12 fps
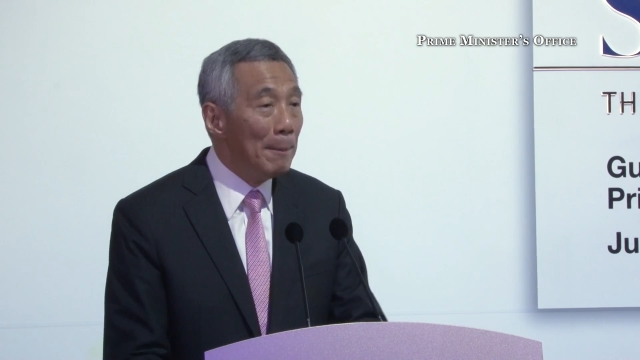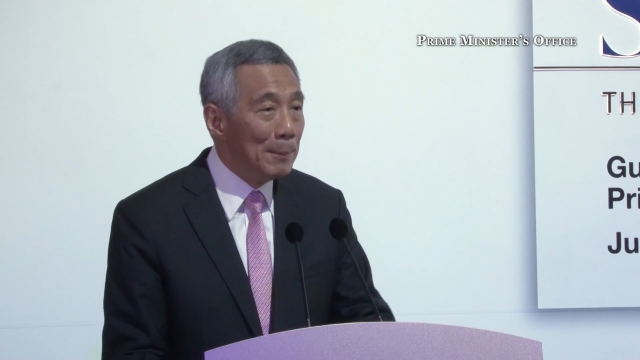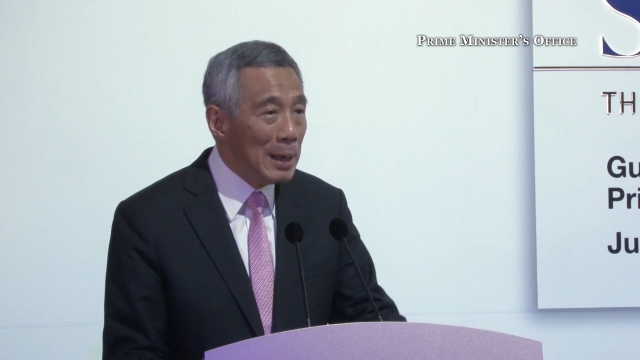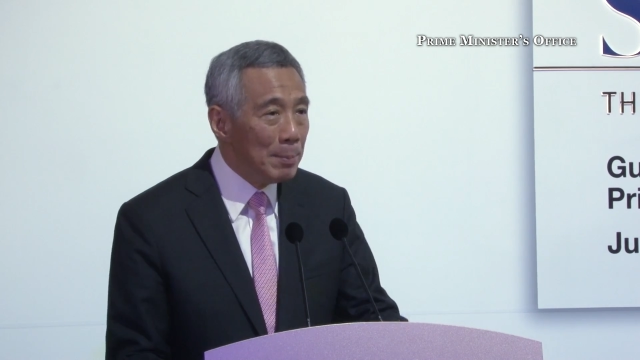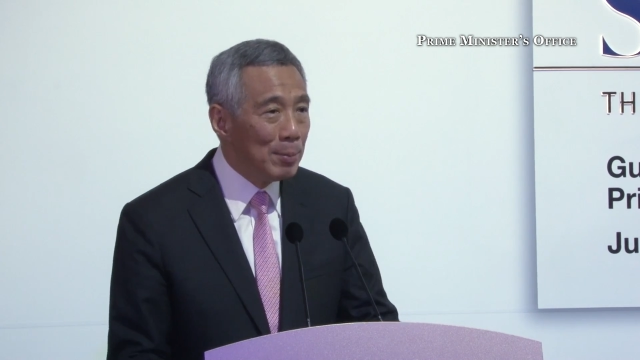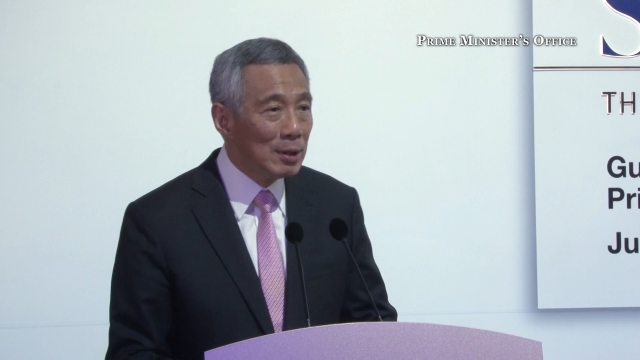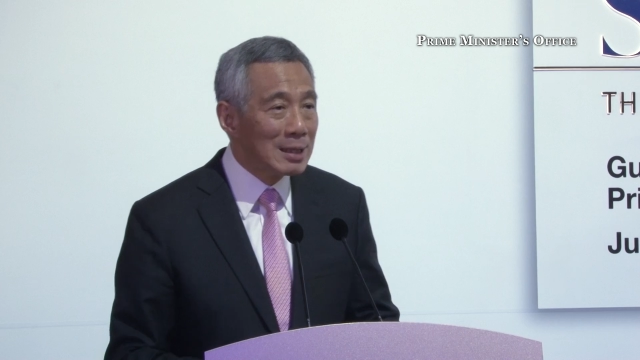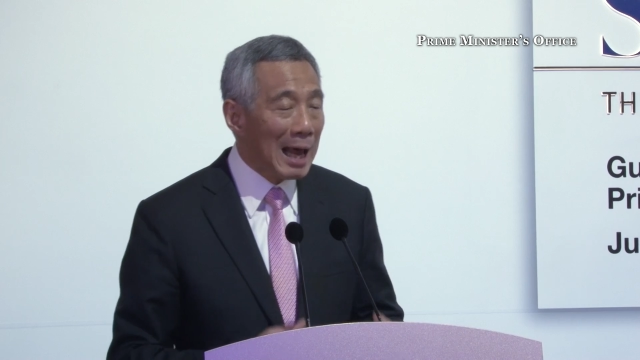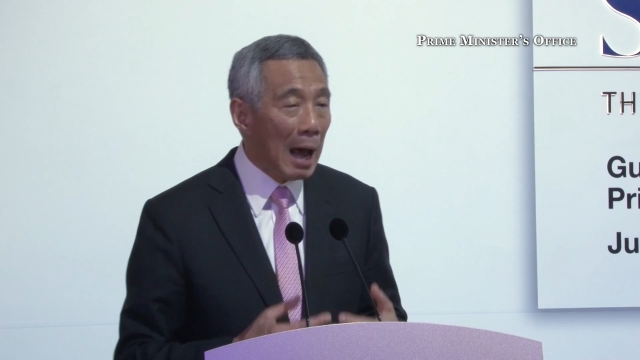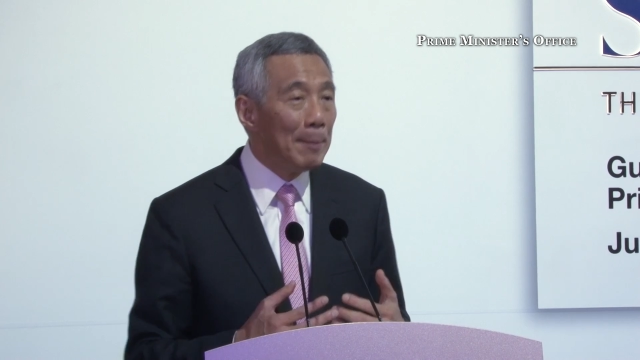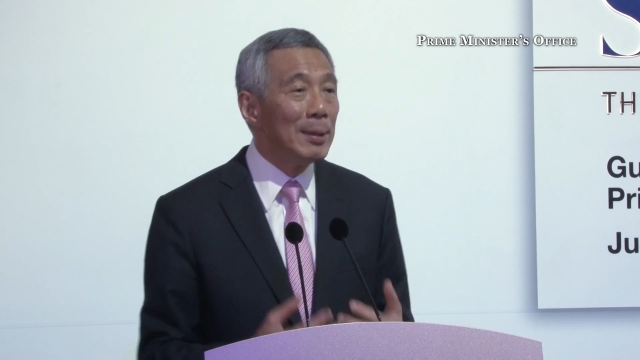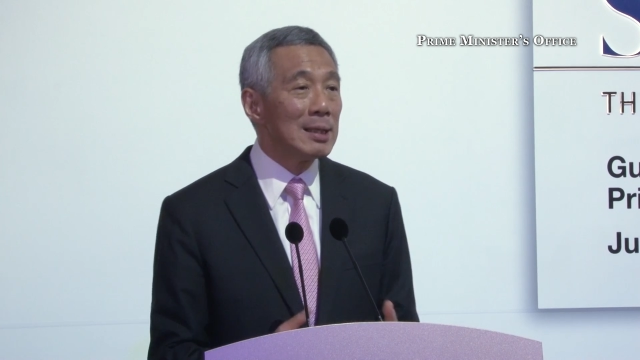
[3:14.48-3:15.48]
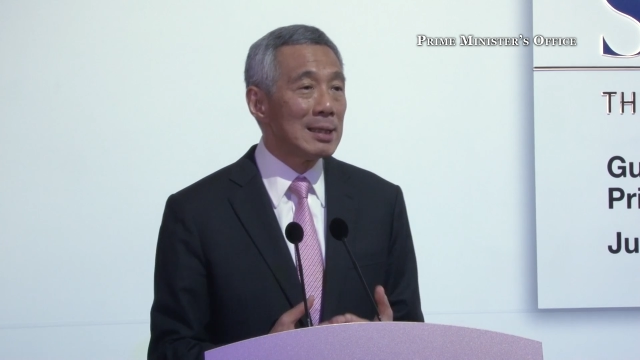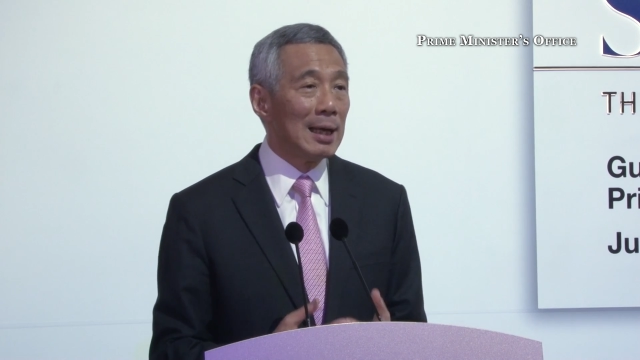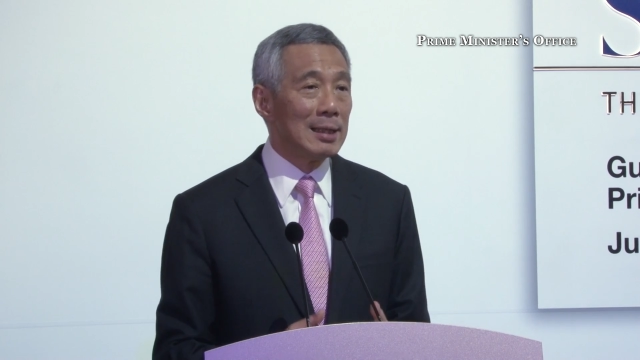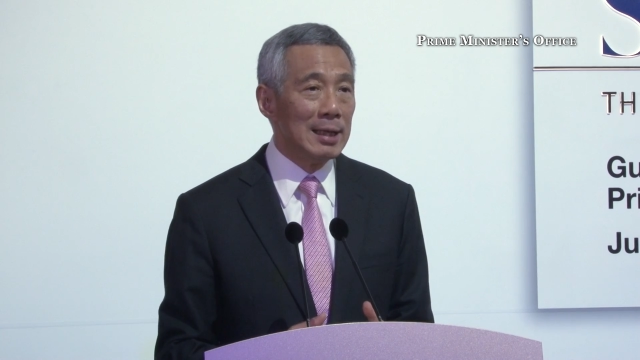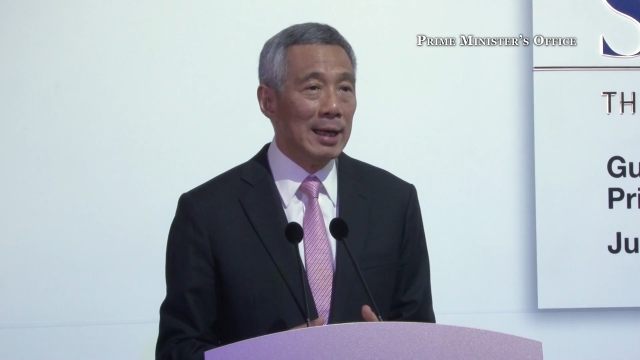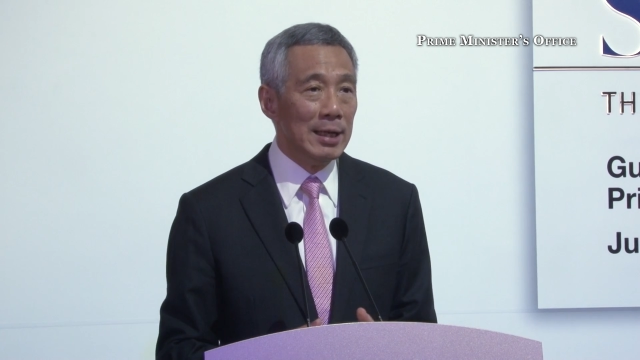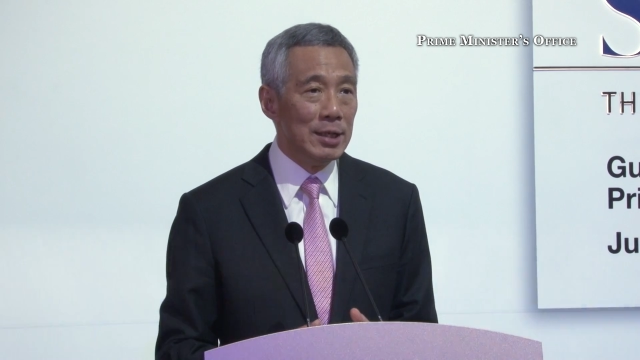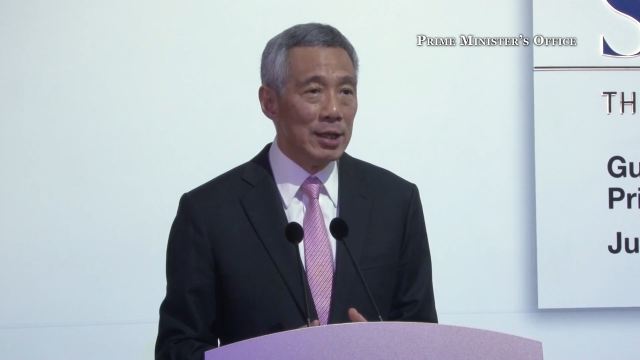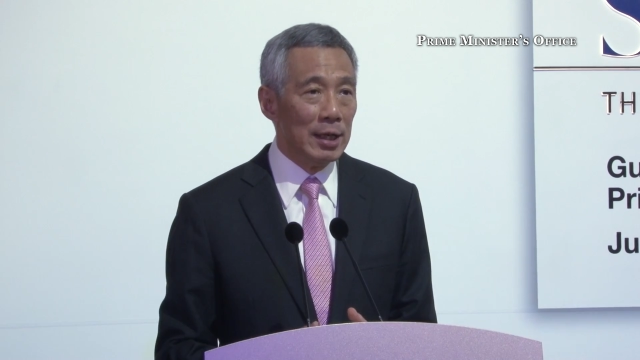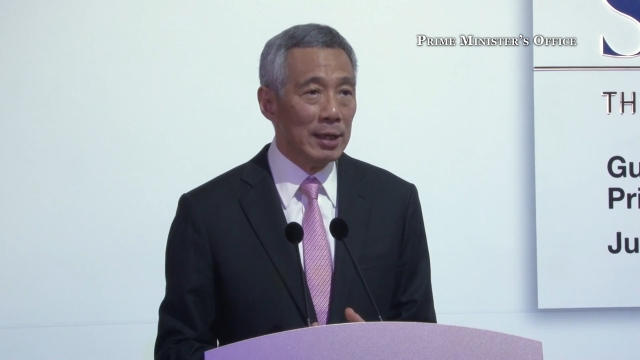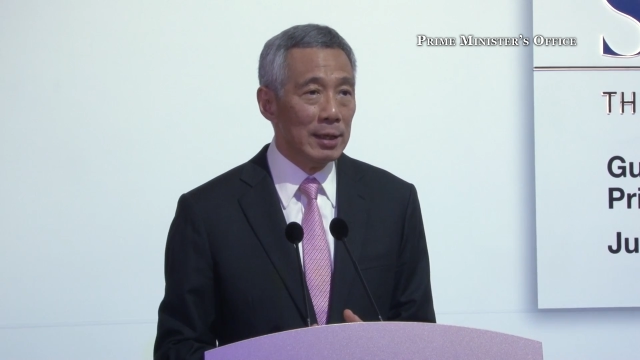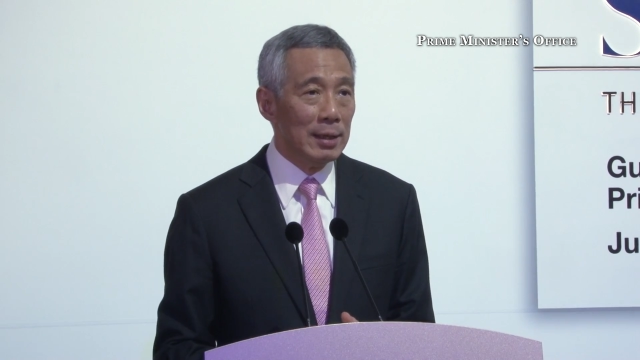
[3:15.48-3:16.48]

People's habits are changing.